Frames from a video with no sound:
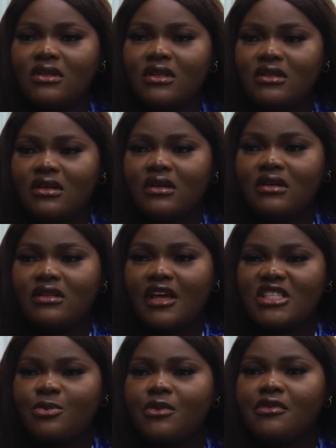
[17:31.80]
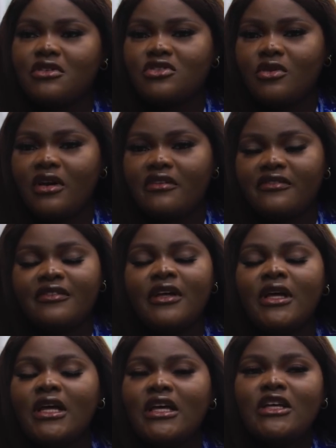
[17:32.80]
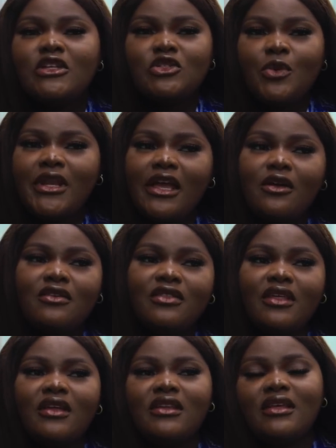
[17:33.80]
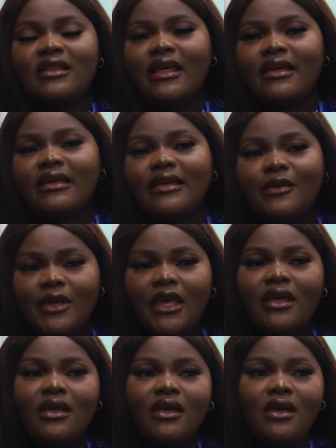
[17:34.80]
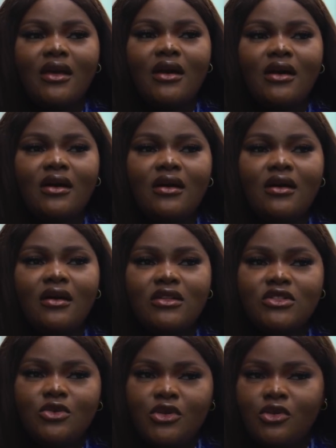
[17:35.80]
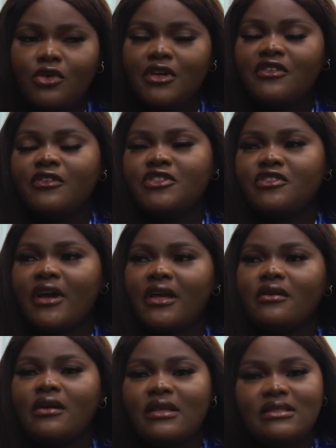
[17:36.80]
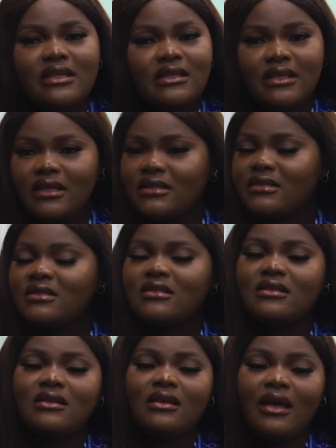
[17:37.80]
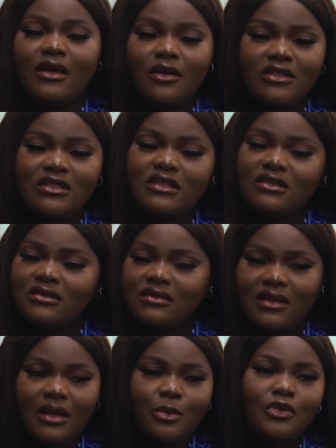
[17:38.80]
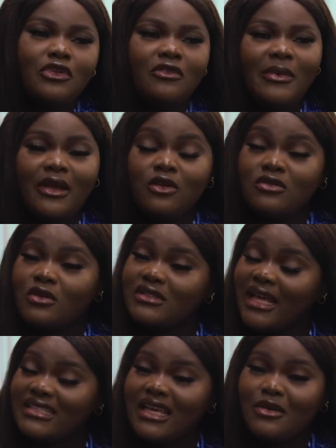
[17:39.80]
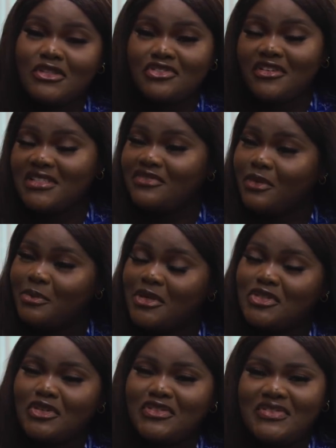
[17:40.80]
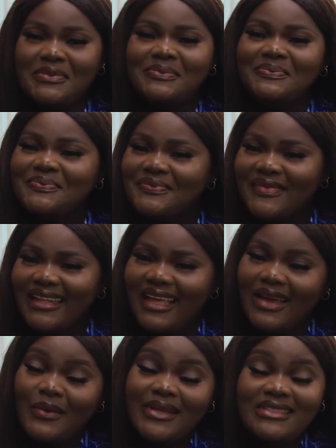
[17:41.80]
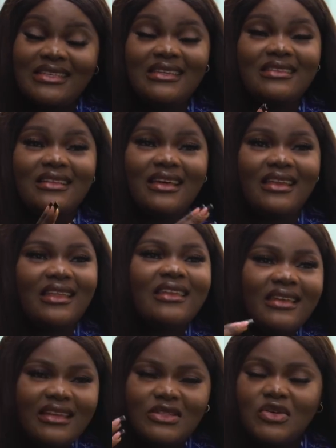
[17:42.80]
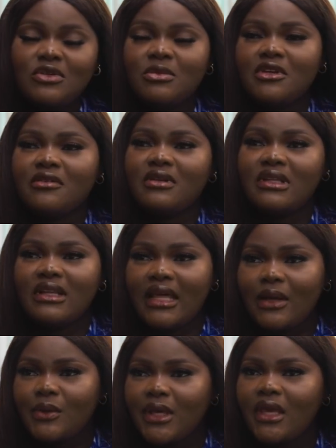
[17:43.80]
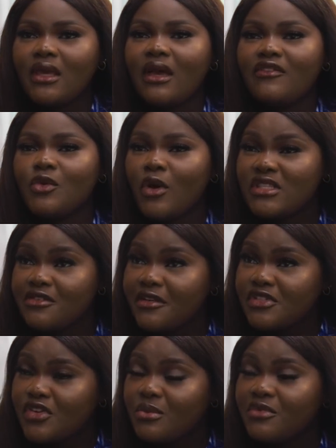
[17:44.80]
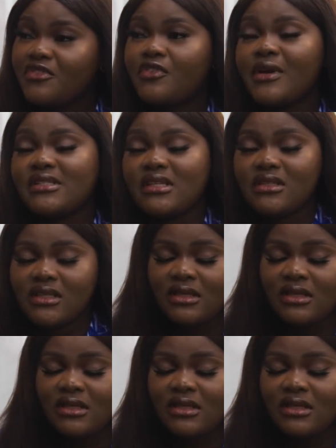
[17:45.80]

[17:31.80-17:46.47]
the experience you have. So when I got there, they like, okay, you want to go in for trial? I said, yes. I got in, I pulled up my clothes, because that day I was dressed for pictures. I went in and then they showed me around. They're like, okay, have you worked in a restaurant before? I said,